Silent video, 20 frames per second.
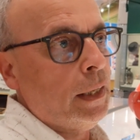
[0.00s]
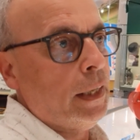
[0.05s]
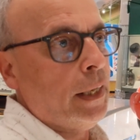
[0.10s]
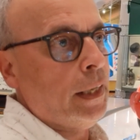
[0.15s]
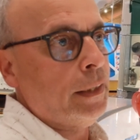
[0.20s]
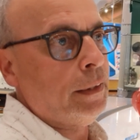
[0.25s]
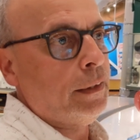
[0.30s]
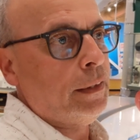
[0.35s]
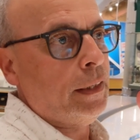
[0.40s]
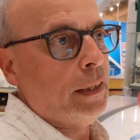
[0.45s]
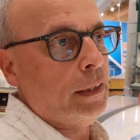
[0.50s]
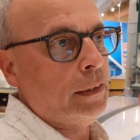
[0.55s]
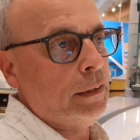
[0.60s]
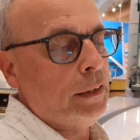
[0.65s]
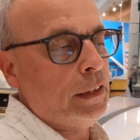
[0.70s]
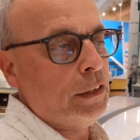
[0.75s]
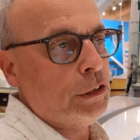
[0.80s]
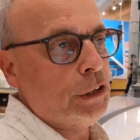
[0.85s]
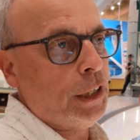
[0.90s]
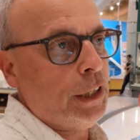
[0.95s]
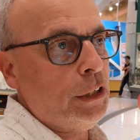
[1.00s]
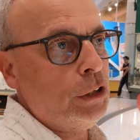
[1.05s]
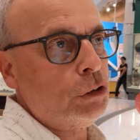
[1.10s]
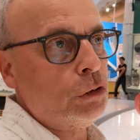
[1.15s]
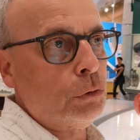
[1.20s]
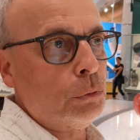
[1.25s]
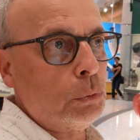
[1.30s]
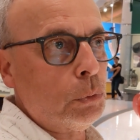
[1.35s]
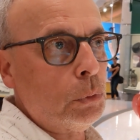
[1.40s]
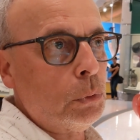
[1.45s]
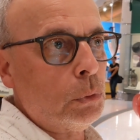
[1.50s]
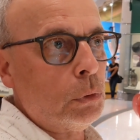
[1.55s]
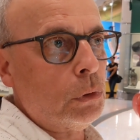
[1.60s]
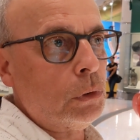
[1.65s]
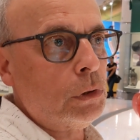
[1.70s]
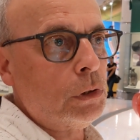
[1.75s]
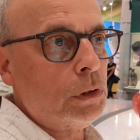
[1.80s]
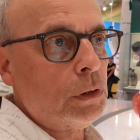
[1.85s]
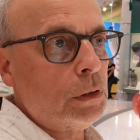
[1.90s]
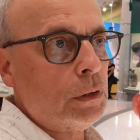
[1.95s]
And then they changed the
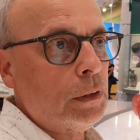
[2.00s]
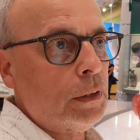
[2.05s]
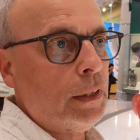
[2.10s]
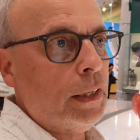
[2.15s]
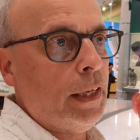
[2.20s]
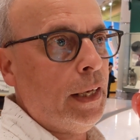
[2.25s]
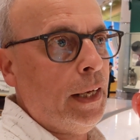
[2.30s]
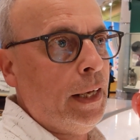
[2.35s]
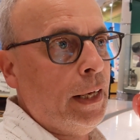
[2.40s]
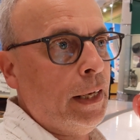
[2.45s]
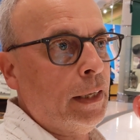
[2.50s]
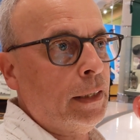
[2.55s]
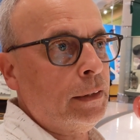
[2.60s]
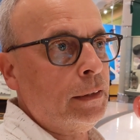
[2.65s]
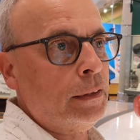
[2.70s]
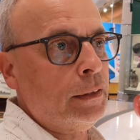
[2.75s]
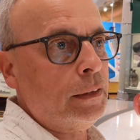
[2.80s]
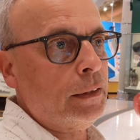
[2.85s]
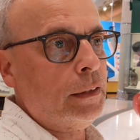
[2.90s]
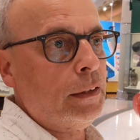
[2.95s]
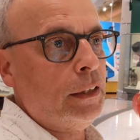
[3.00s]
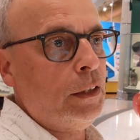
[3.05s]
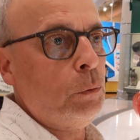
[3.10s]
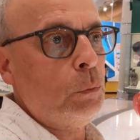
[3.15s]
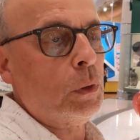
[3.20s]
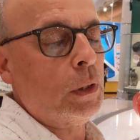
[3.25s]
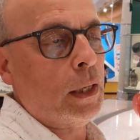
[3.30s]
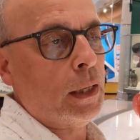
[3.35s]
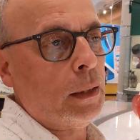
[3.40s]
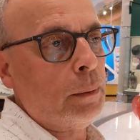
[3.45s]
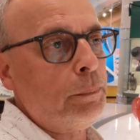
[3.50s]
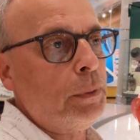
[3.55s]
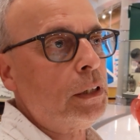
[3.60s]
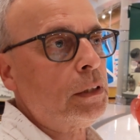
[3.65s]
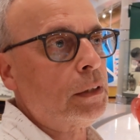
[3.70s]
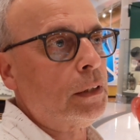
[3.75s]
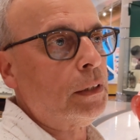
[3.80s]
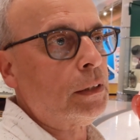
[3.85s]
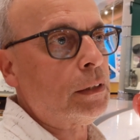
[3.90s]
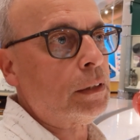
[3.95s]
rules and he went out of
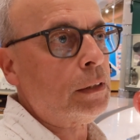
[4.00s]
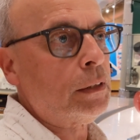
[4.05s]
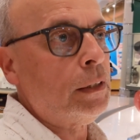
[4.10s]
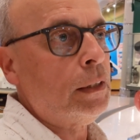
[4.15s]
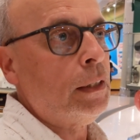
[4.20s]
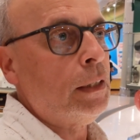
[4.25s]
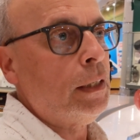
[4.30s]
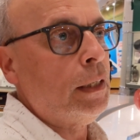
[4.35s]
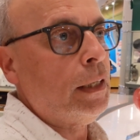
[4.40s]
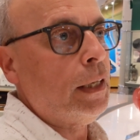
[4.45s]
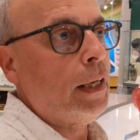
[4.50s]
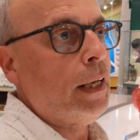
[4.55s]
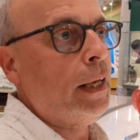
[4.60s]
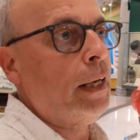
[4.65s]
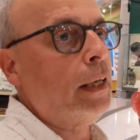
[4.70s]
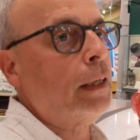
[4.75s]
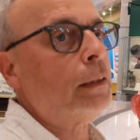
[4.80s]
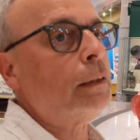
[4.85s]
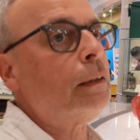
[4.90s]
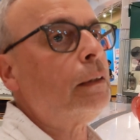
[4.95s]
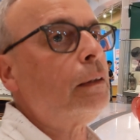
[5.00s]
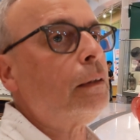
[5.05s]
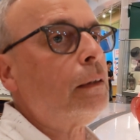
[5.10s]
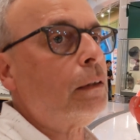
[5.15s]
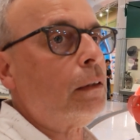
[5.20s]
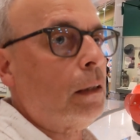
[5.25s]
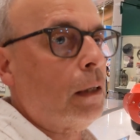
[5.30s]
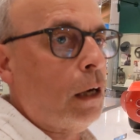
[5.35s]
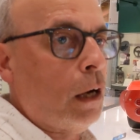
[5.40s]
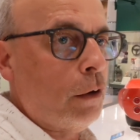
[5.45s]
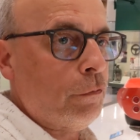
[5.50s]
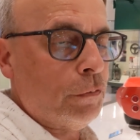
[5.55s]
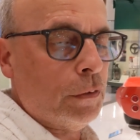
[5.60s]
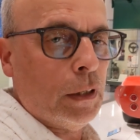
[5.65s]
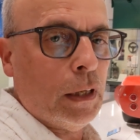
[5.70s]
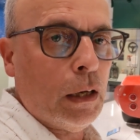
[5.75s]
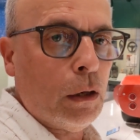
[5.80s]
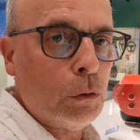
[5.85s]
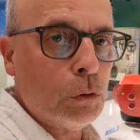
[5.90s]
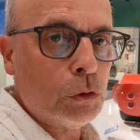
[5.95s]
business and
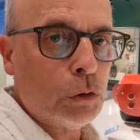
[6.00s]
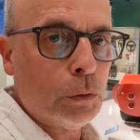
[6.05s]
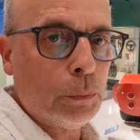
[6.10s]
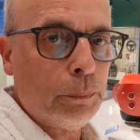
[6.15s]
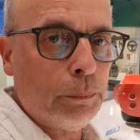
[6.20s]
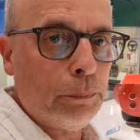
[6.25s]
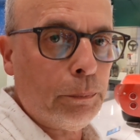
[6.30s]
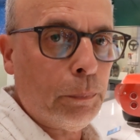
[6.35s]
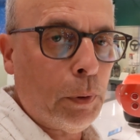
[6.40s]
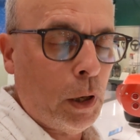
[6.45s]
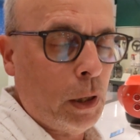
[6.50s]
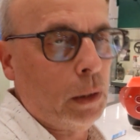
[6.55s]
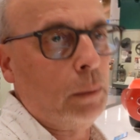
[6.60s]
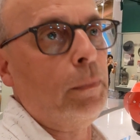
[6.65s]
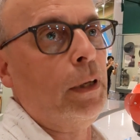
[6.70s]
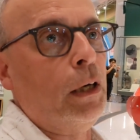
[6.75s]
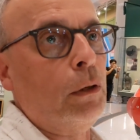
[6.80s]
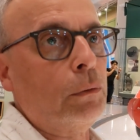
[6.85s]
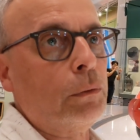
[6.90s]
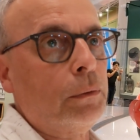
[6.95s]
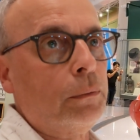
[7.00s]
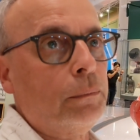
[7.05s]
Offenhauser bought him out.